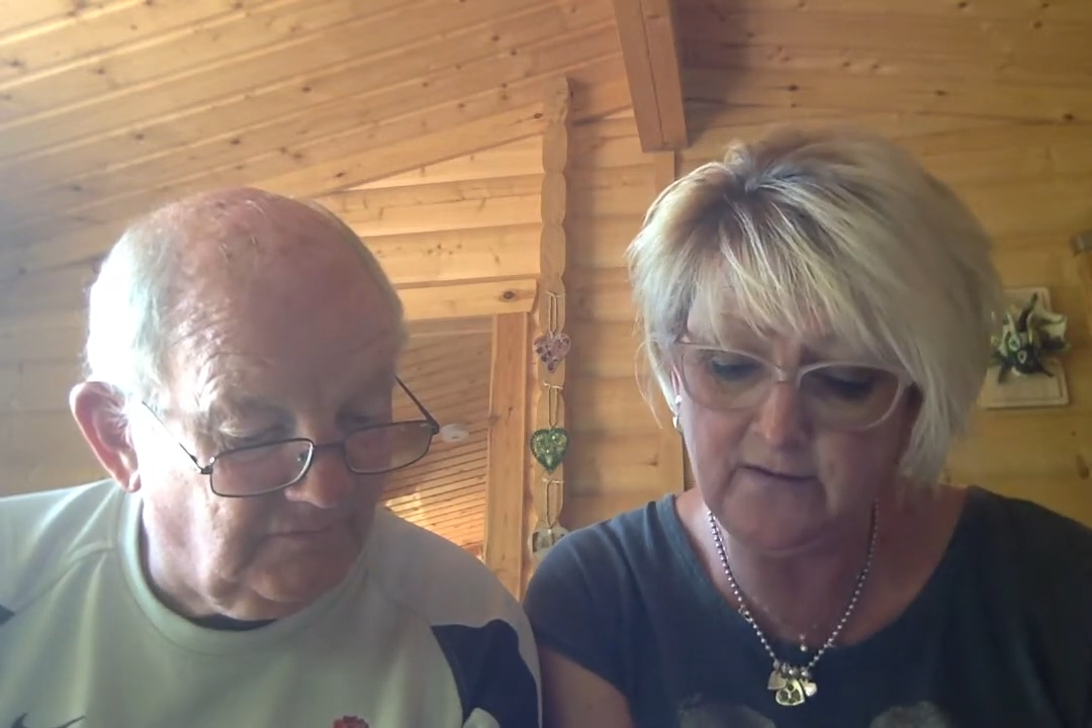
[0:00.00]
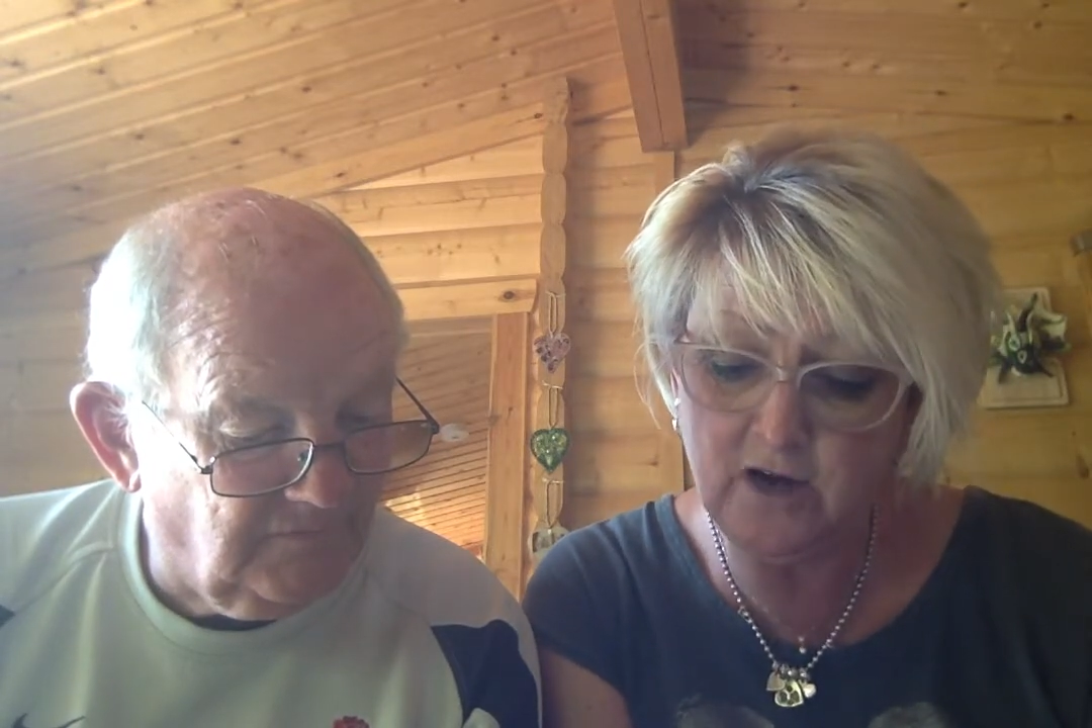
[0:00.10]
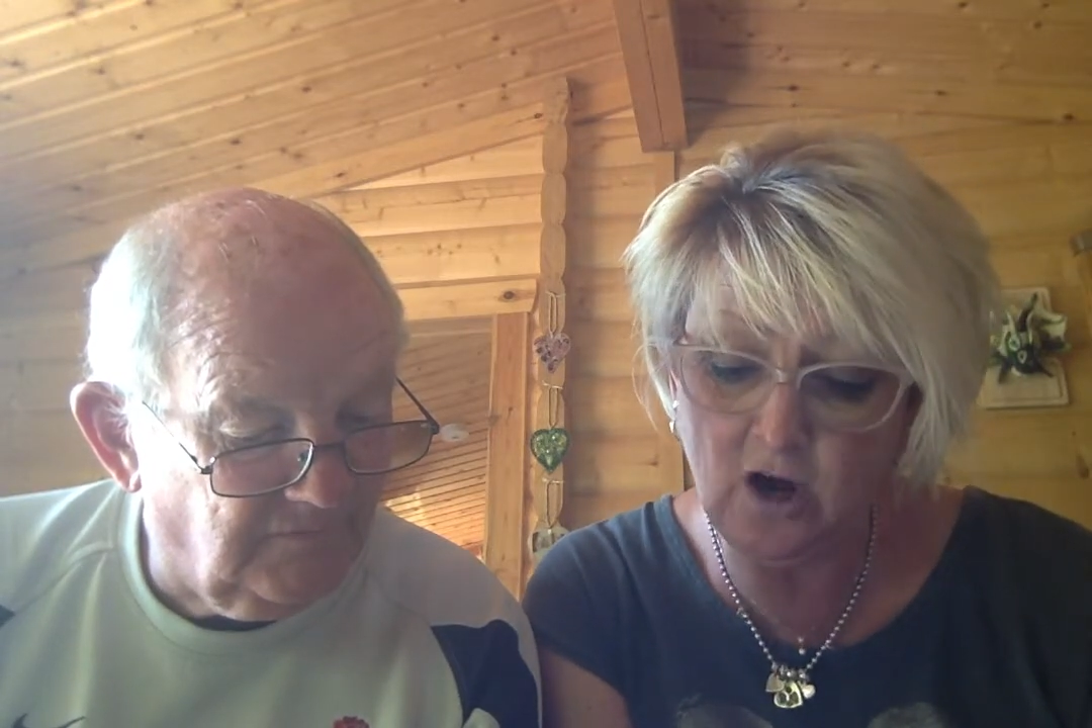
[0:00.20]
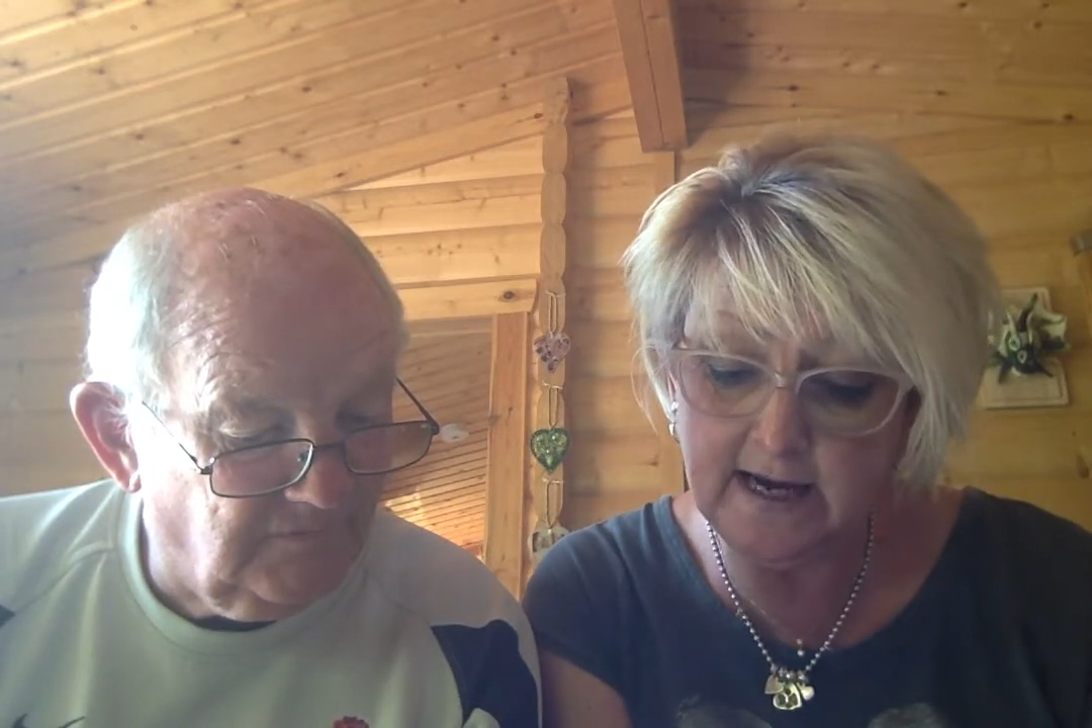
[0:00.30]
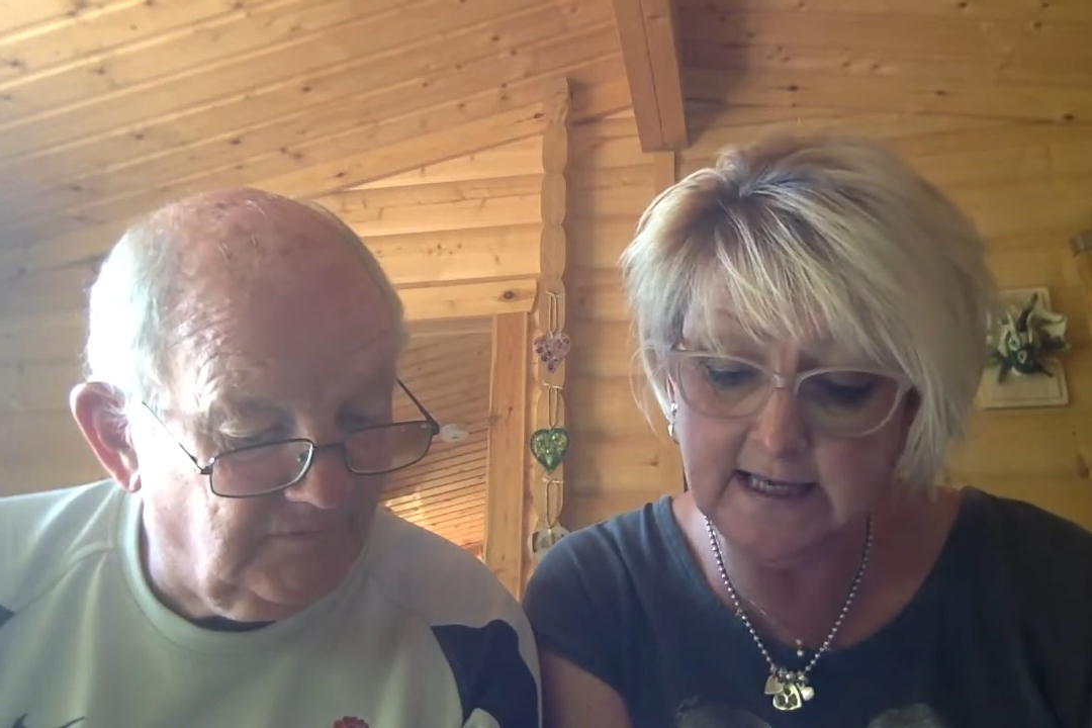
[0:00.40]

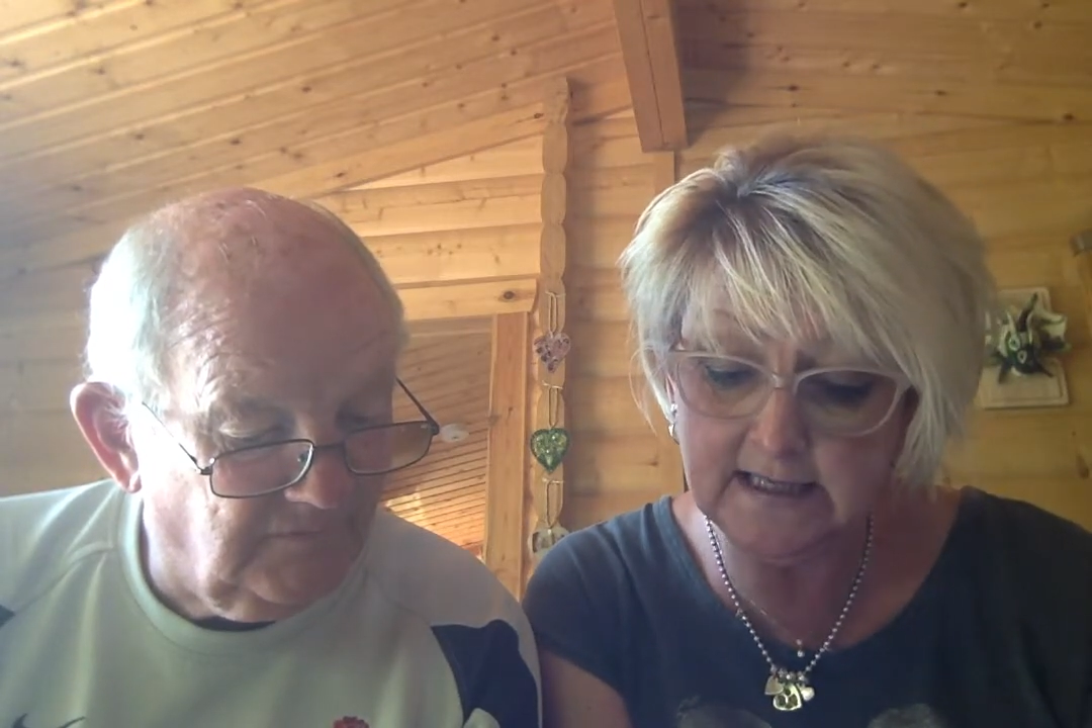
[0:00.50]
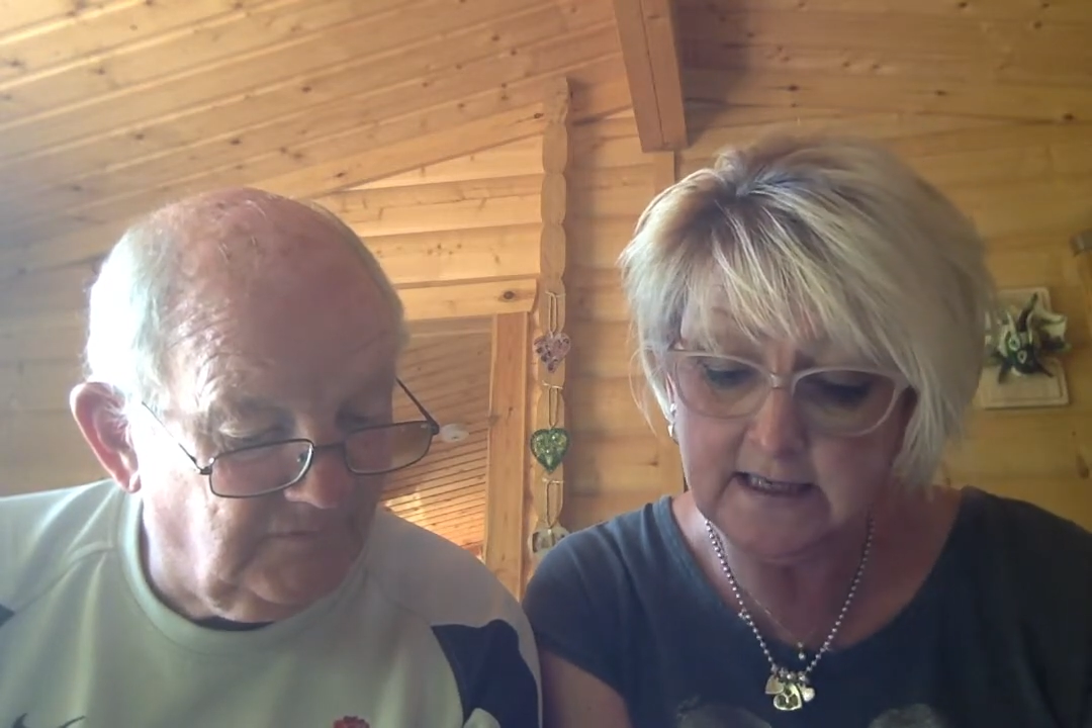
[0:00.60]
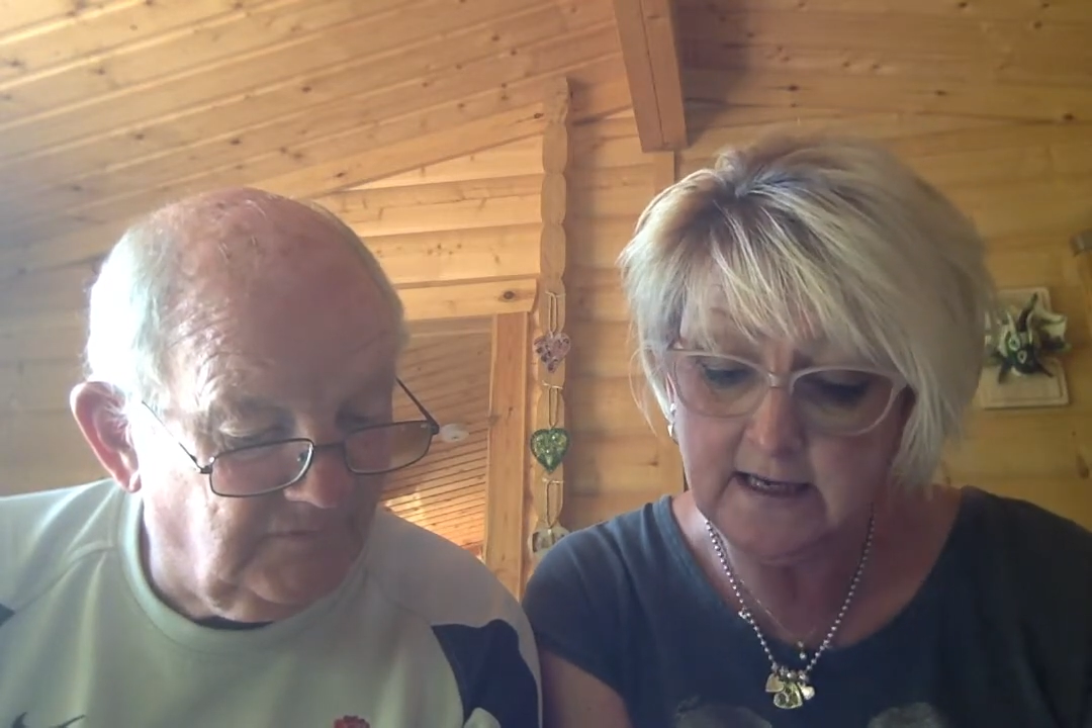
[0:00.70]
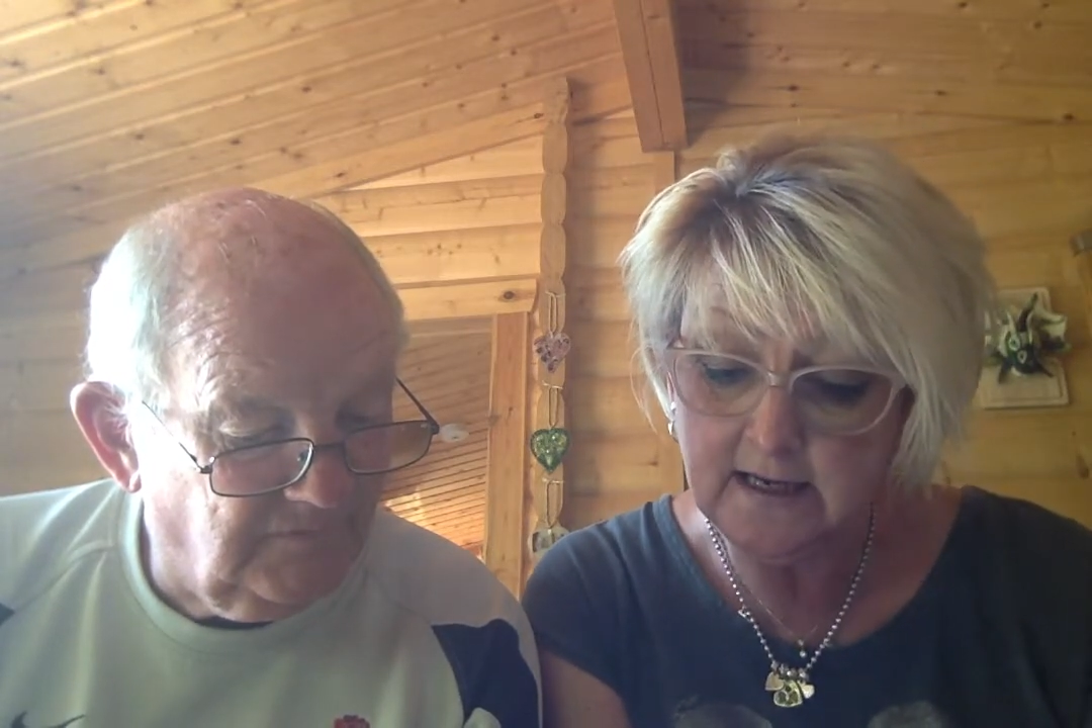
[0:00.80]
knight